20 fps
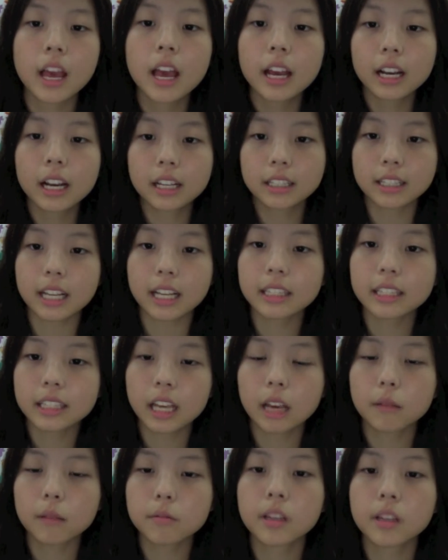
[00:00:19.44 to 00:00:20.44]
Cassette
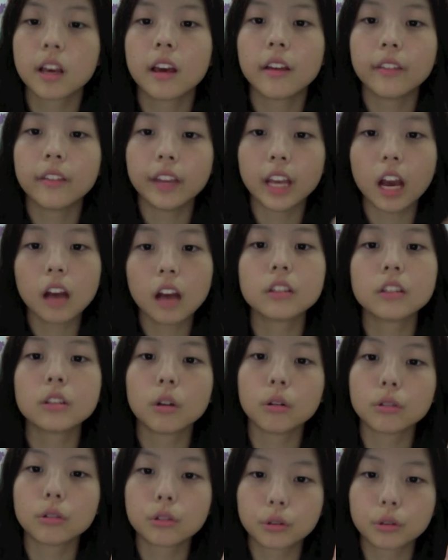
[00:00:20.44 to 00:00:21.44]
tapes, the
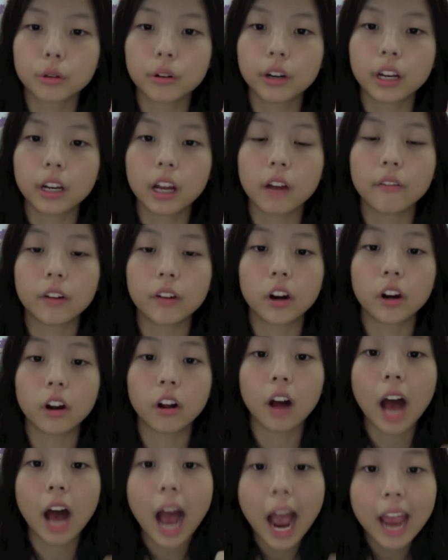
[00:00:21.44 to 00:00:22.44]
untold story of a girl
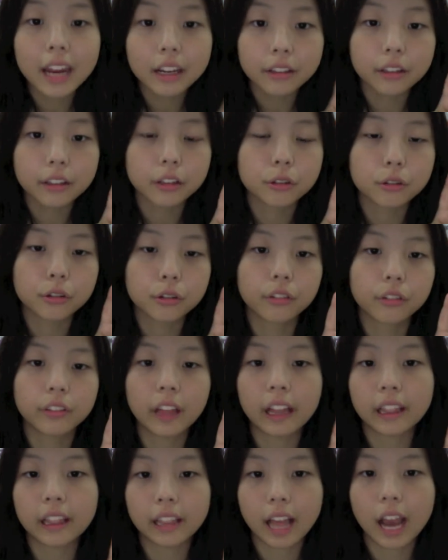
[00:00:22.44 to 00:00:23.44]
hiding the truth
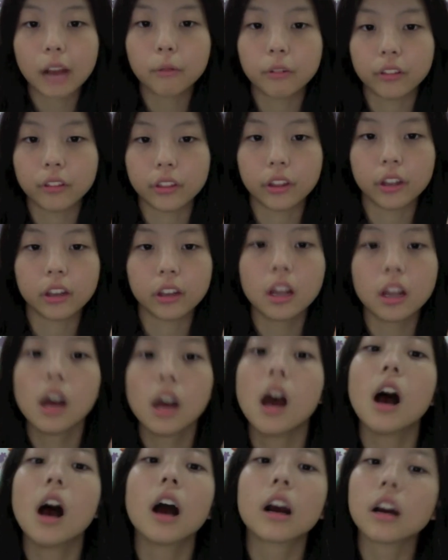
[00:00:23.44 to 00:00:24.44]
that lied within,
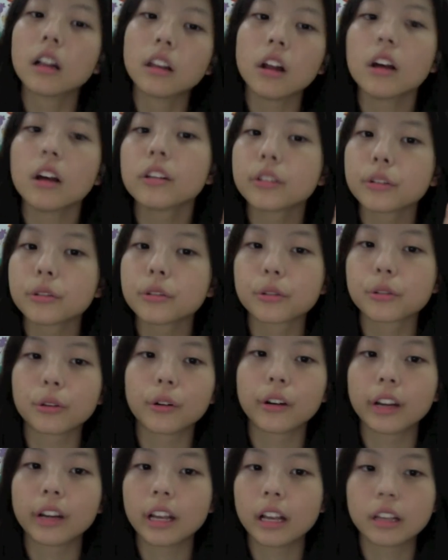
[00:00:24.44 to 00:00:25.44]
a colossal
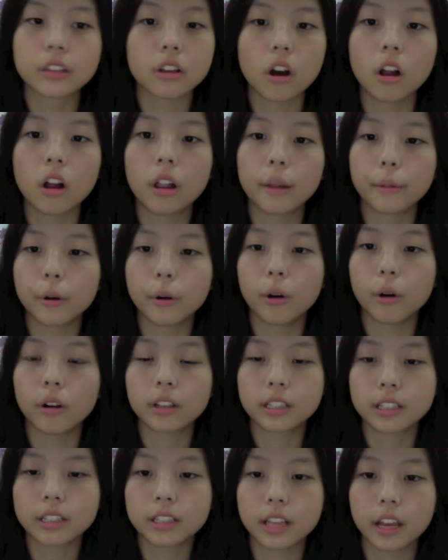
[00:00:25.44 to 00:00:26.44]
story is all I'm going
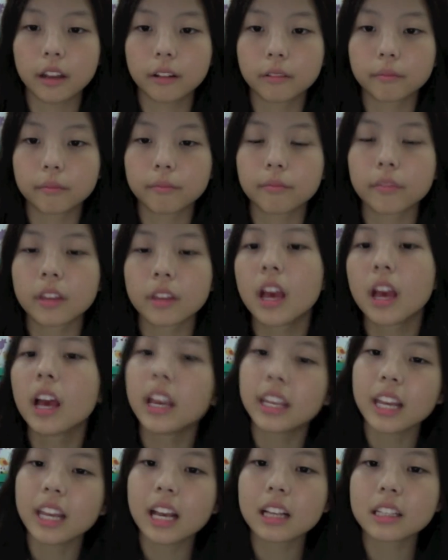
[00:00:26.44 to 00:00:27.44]
to state.
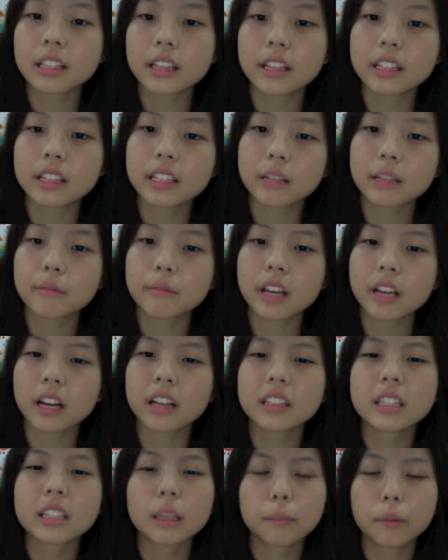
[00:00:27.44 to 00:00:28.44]
Yes, this seems like a
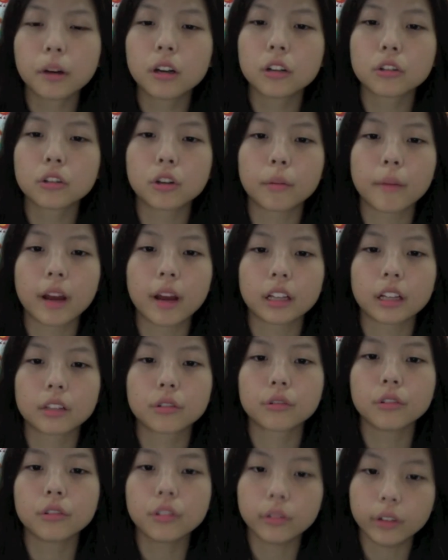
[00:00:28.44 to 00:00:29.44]
typical dramatic
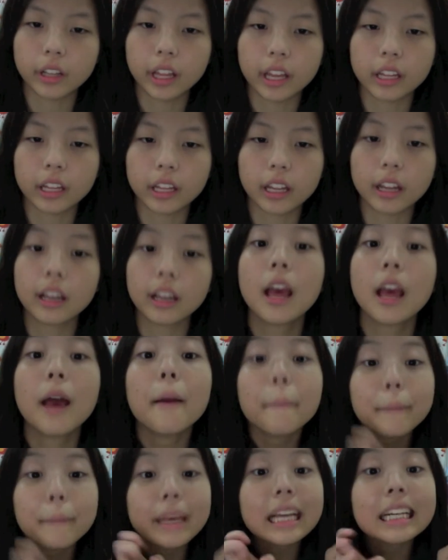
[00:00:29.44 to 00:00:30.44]
school-related,
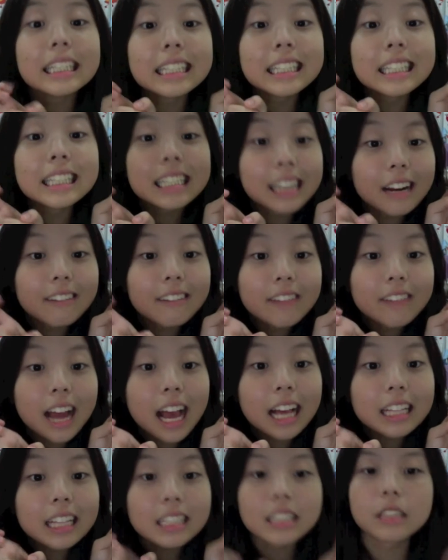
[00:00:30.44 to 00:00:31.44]
be good to your
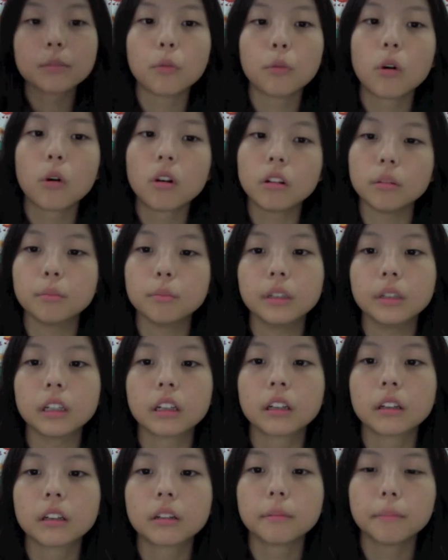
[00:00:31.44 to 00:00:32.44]
friends, moral book,
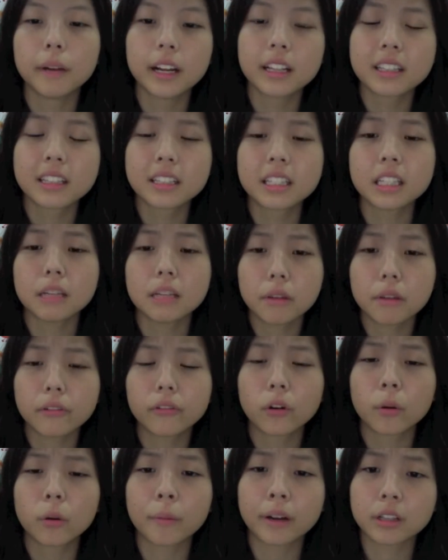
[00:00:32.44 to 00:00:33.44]
but see me
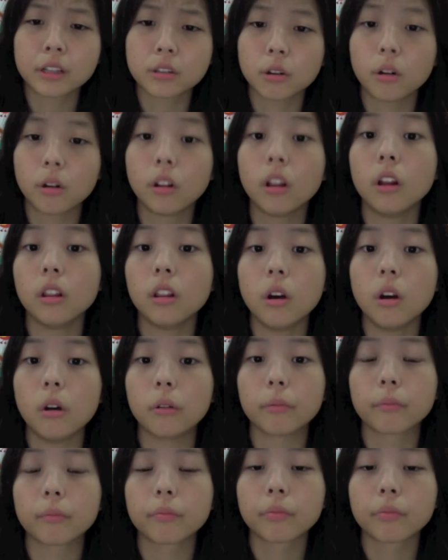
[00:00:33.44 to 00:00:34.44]
for my soul alone.